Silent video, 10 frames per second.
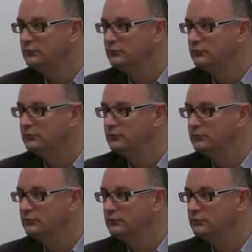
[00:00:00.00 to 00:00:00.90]

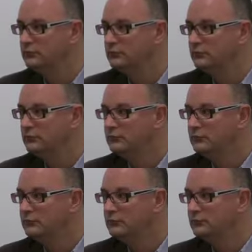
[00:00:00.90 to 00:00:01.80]

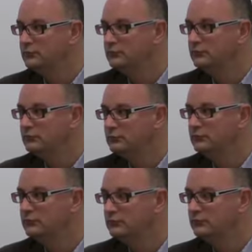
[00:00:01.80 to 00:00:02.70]

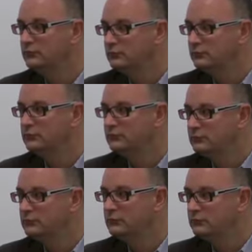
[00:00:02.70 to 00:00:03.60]
(silent)